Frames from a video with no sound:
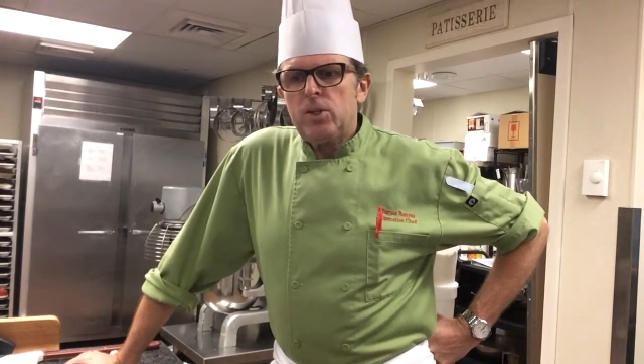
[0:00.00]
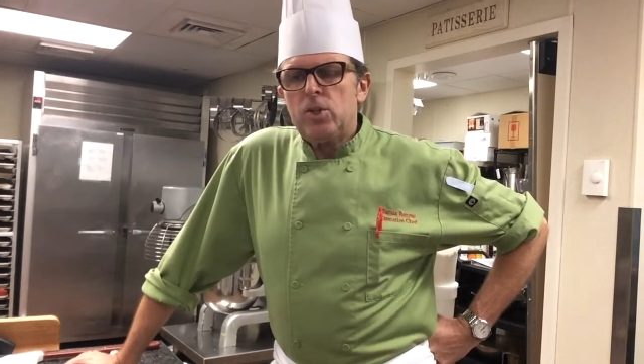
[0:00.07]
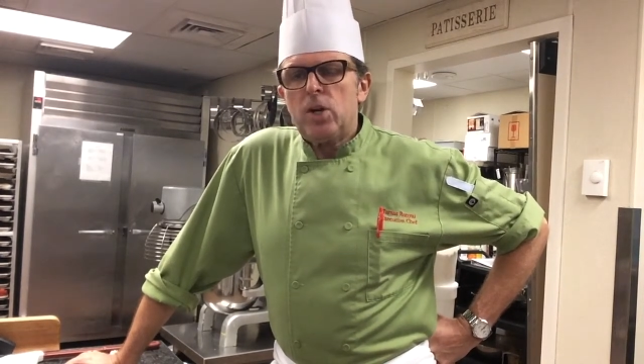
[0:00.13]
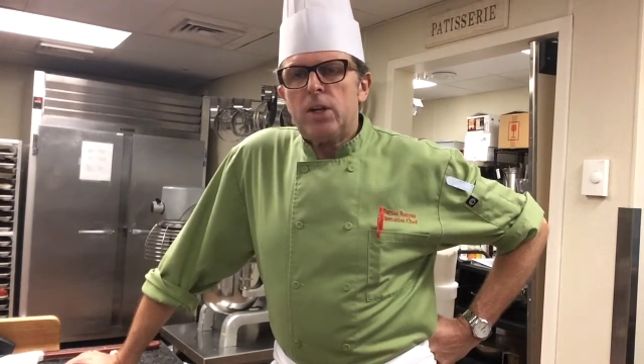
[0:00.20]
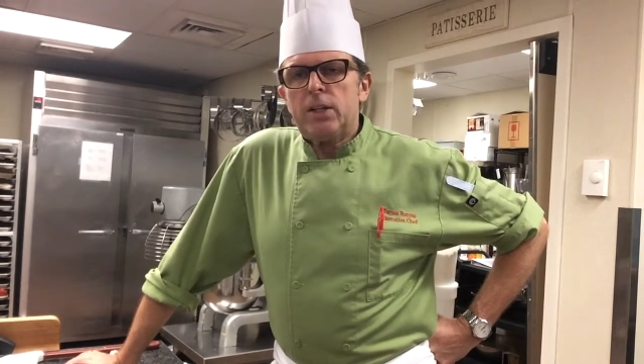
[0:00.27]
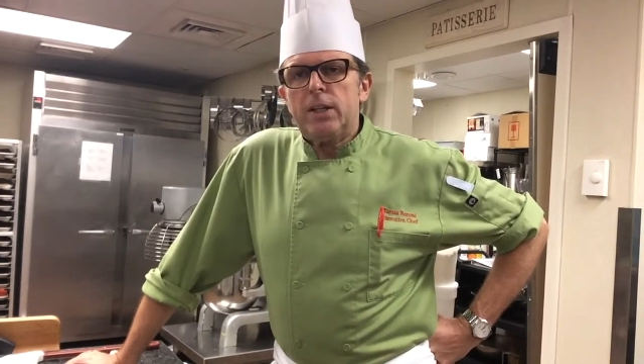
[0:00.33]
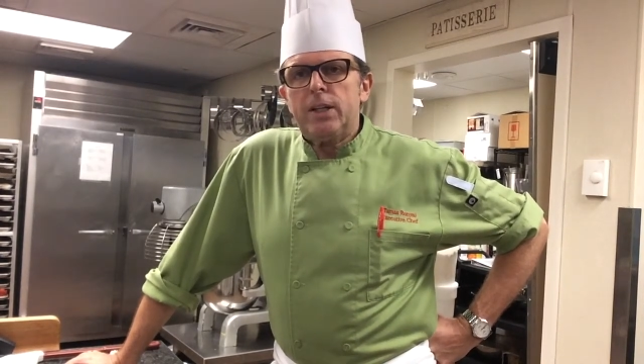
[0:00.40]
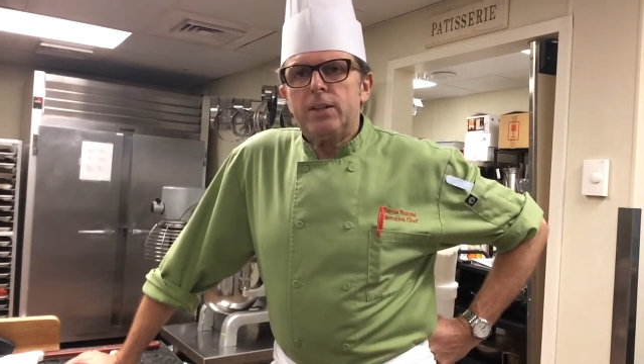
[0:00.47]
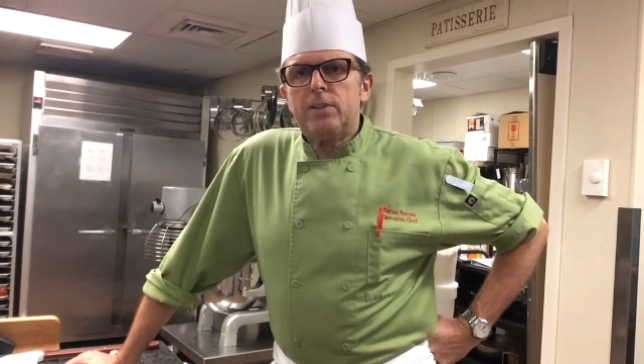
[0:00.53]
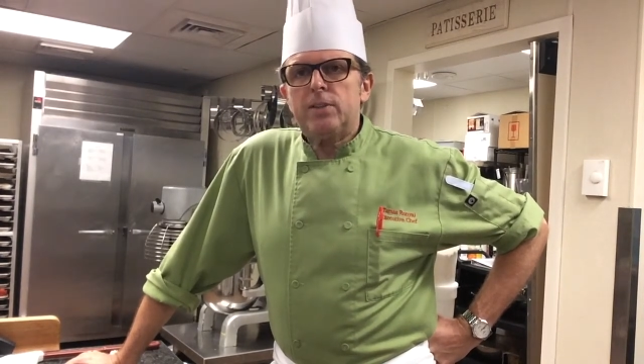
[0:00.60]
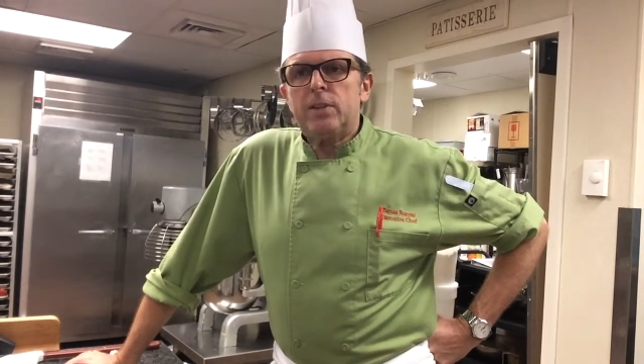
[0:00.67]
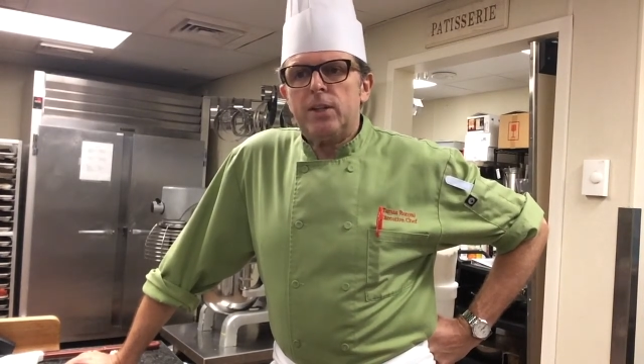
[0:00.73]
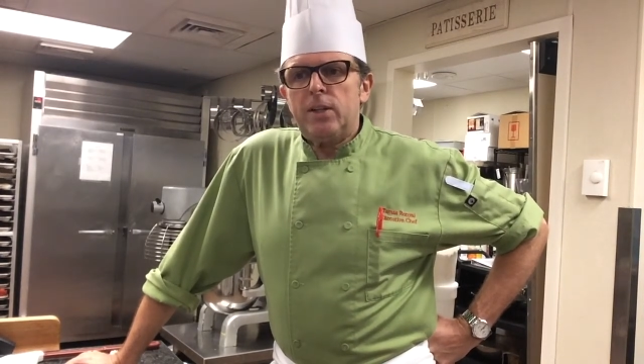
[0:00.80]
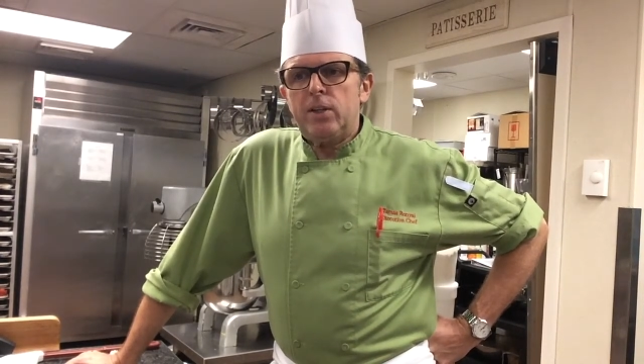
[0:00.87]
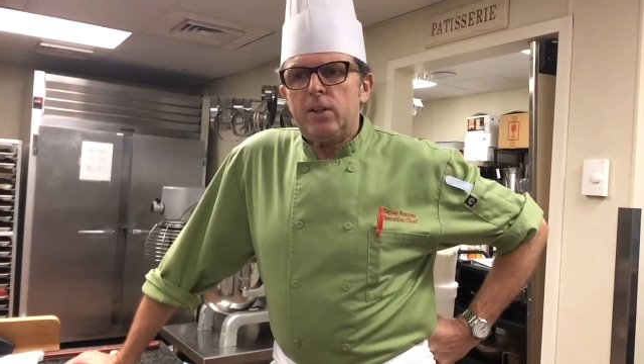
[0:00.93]
chocolate
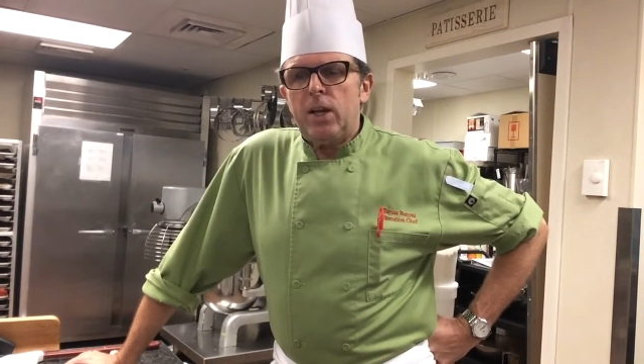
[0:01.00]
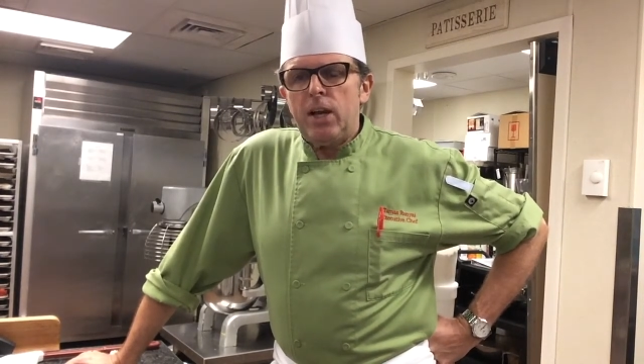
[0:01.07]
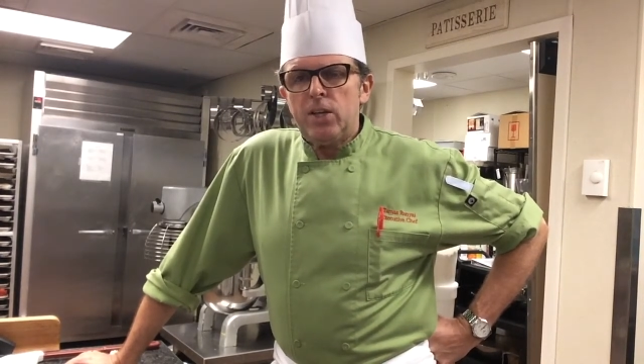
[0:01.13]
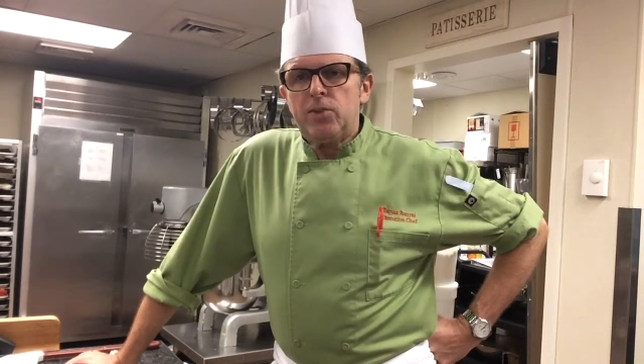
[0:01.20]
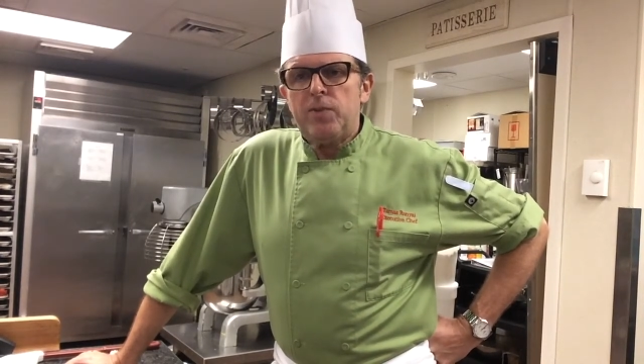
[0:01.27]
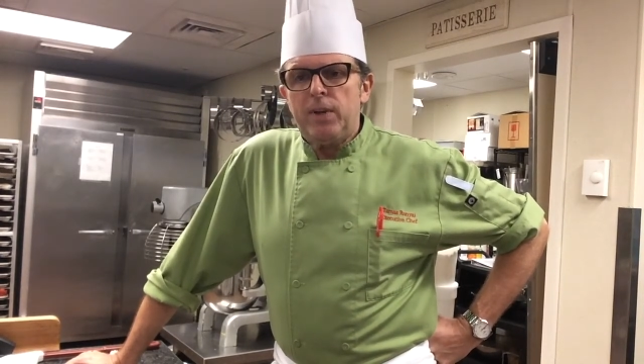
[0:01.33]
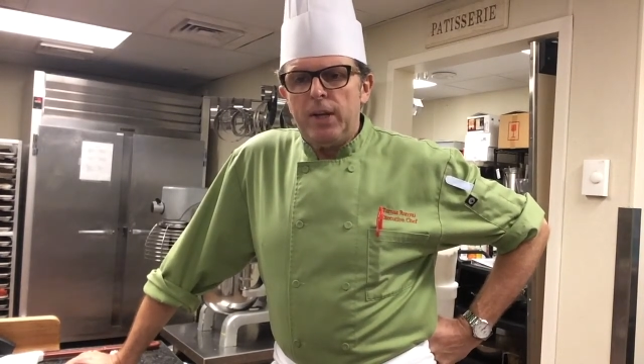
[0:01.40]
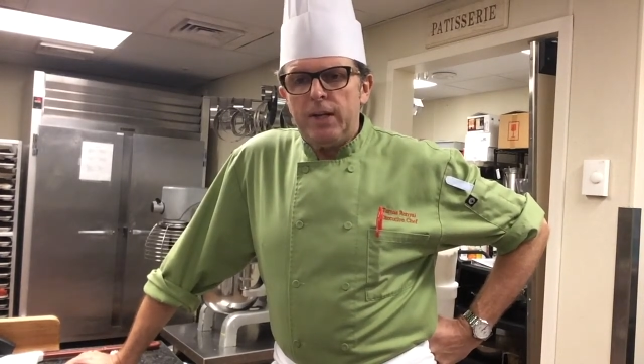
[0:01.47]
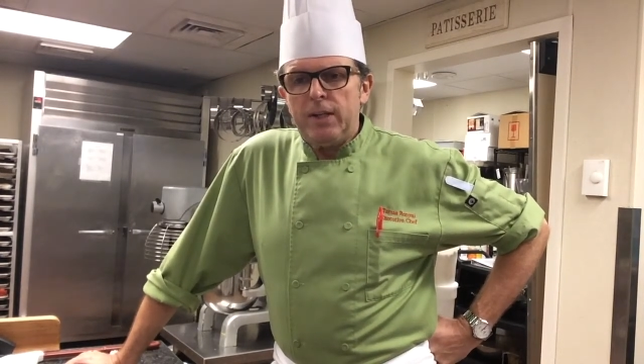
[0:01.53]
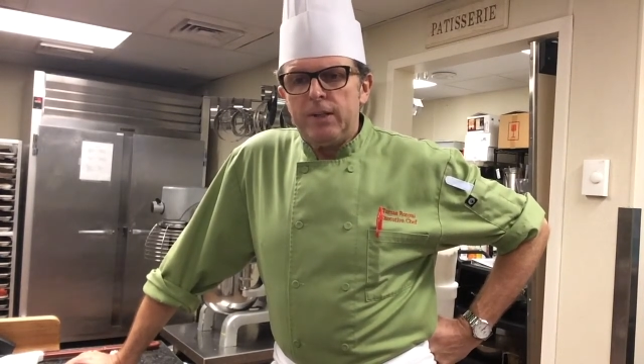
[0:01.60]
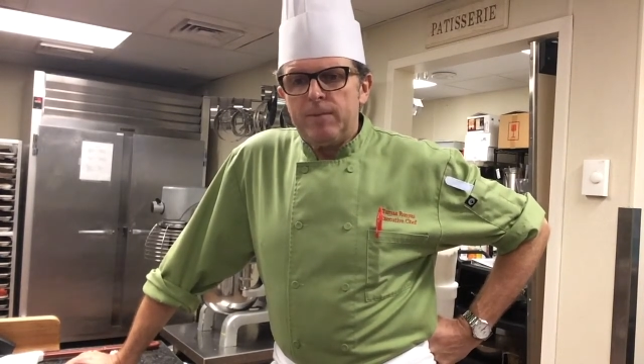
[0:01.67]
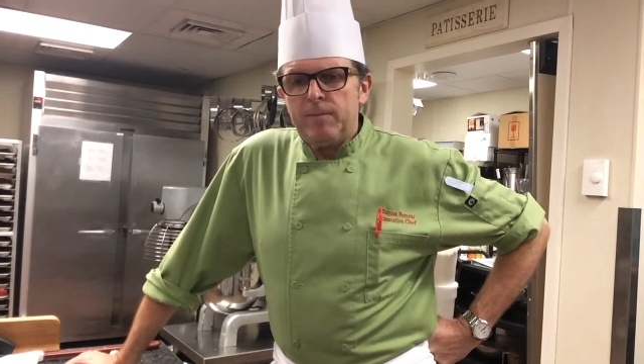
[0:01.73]
ganache filling,